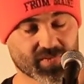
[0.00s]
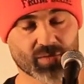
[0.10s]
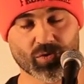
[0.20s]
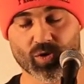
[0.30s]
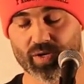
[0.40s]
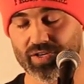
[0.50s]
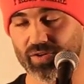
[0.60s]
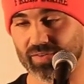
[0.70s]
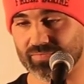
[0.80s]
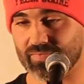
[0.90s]
Keep doing what you're
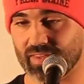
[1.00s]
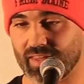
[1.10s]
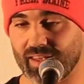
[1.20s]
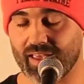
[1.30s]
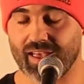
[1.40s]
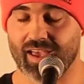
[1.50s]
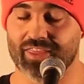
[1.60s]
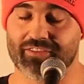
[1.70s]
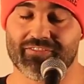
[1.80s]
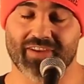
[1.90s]
doing.
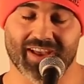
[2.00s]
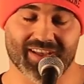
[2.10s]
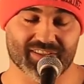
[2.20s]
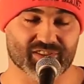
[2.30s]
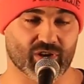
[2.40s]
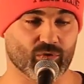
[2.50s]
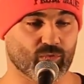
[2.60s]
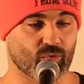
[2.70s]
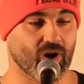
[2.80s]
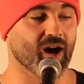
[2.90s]
And the fans
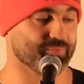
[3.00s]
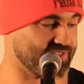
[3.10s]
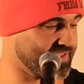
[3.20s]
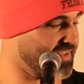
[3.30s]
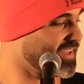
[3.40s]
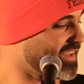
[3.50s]
erupt